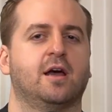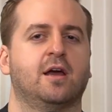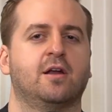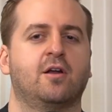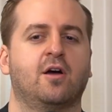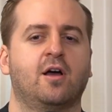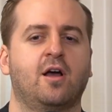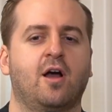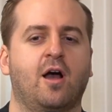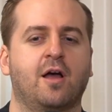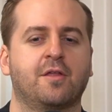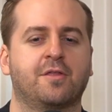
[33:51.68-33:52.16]
and
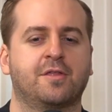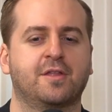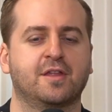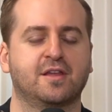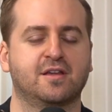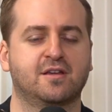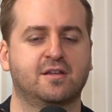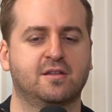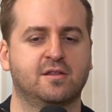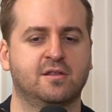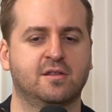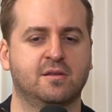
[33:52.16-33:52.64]
I
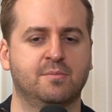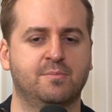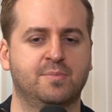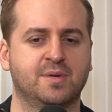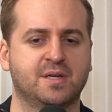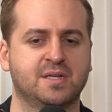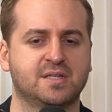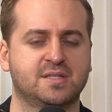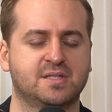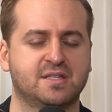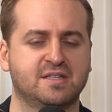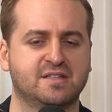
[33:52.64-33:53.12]
think the
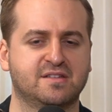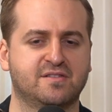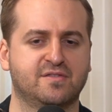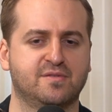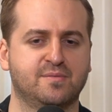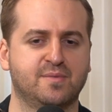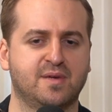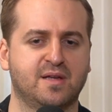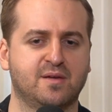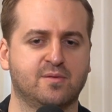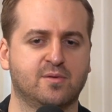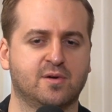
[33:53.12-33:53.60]
biggest thing for
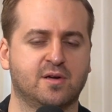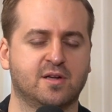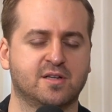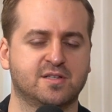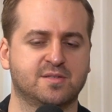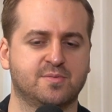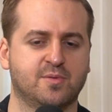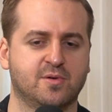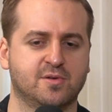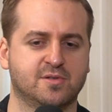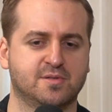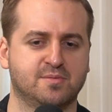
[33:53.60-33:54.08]
me when I
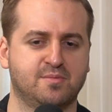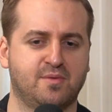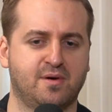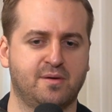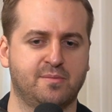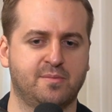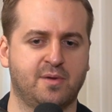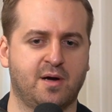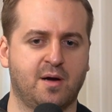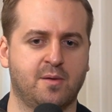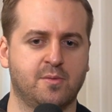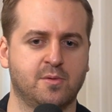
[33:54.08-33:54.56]
spoke to my
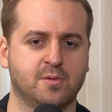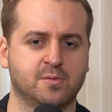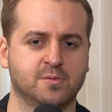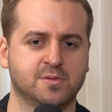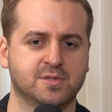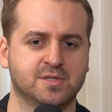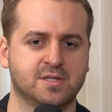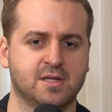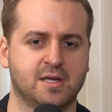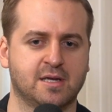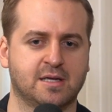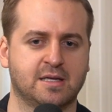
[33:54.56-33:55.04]
barber
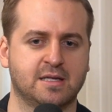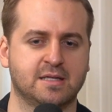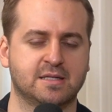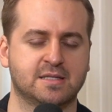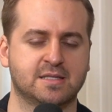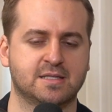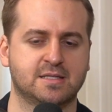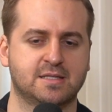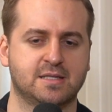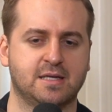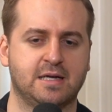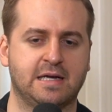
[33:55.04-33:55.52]
was like
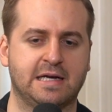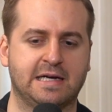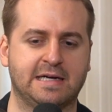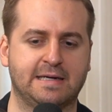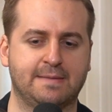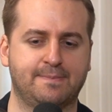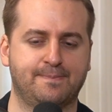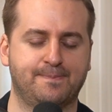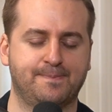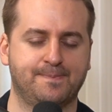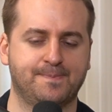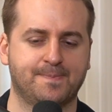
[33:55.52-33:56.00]
it
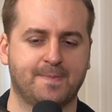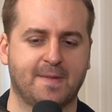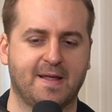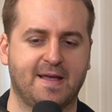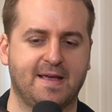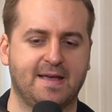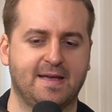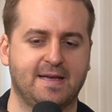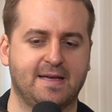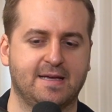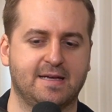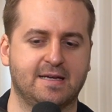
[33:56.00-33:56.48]

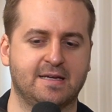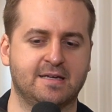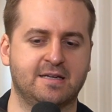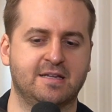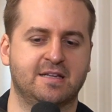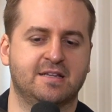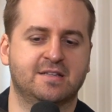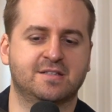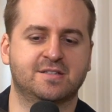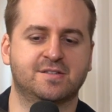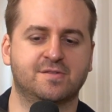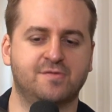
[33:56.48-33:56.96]

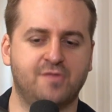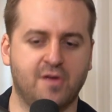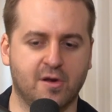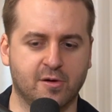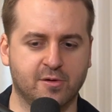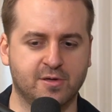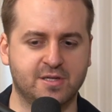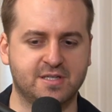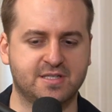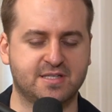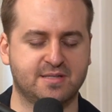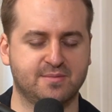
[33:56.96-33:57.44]
is
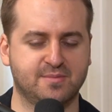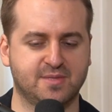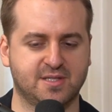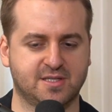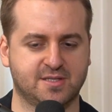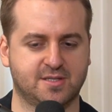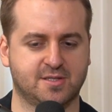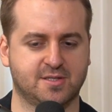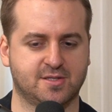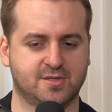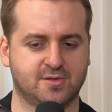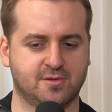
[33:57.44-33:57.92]
very similar
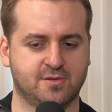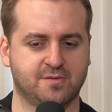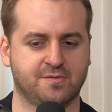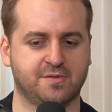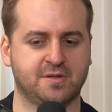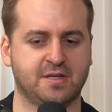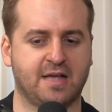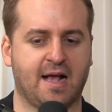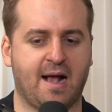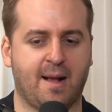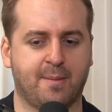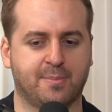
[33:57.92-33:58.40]
to sort of
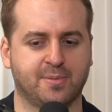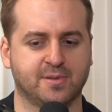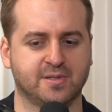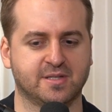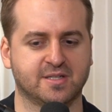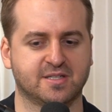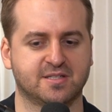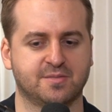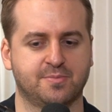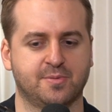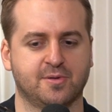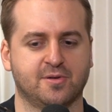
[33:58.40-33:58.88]
the Apple
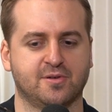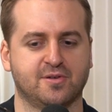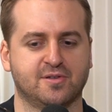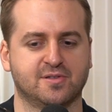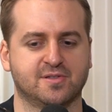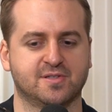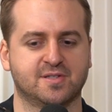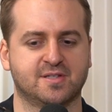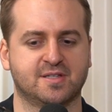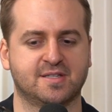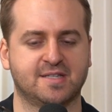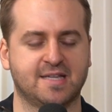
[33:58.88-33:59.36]

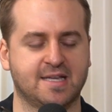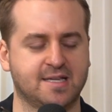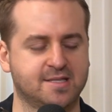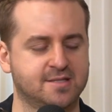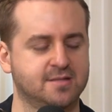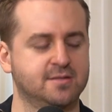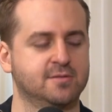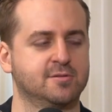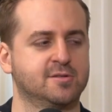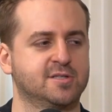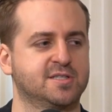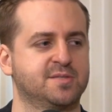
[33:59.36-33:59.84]
experience, the
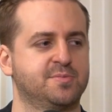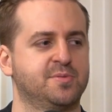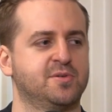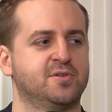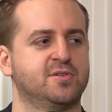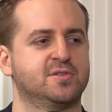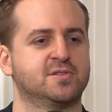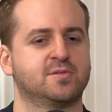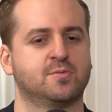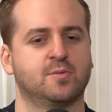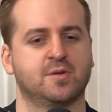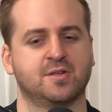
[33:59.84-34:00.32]
Tesla
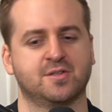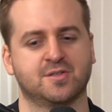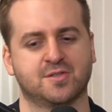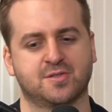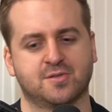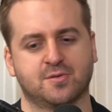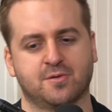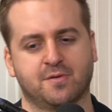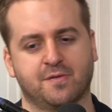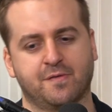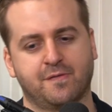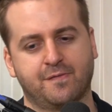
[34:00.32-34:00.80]
experience, where you're
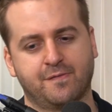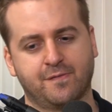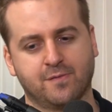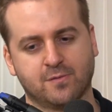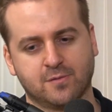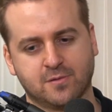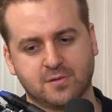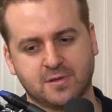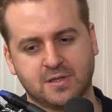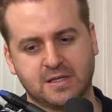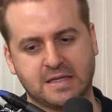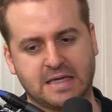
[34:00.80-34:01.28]
sort of
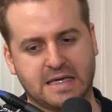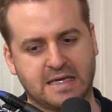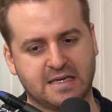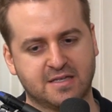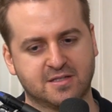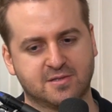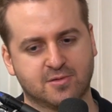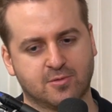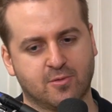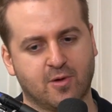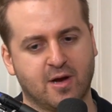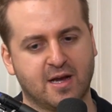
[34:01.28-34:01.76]
fully
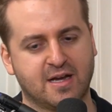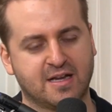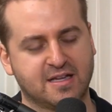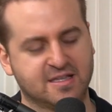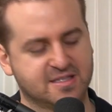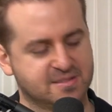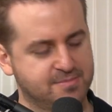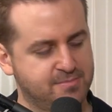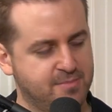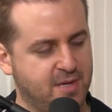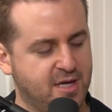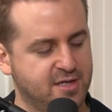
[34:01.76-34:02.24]
integrating
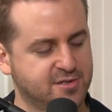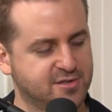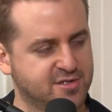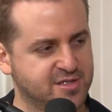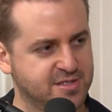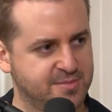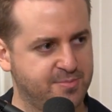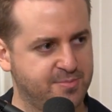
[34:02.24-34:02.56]
as much as